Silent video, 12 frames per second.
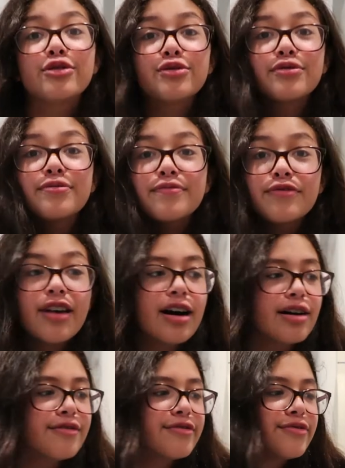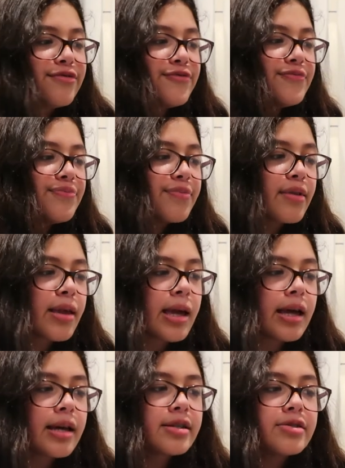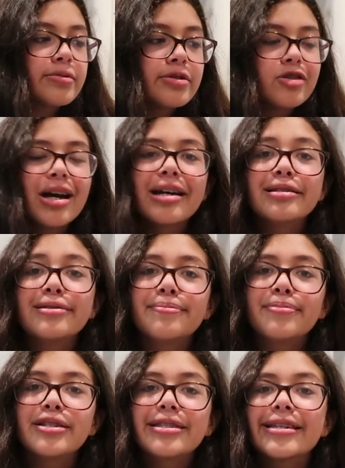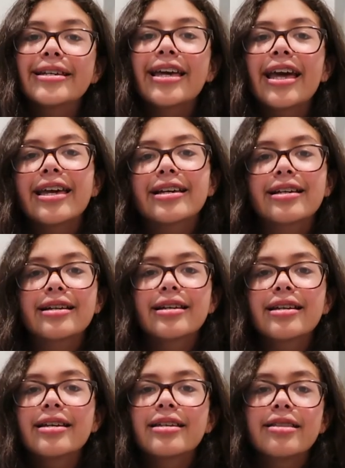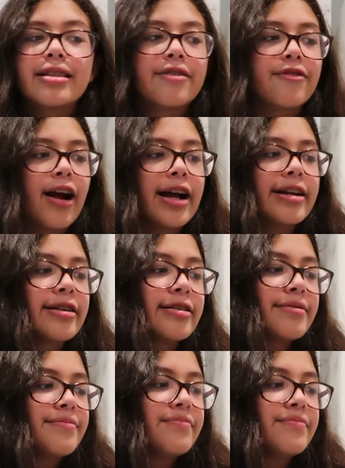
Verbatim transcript: two of trying to put the cake in the fryer.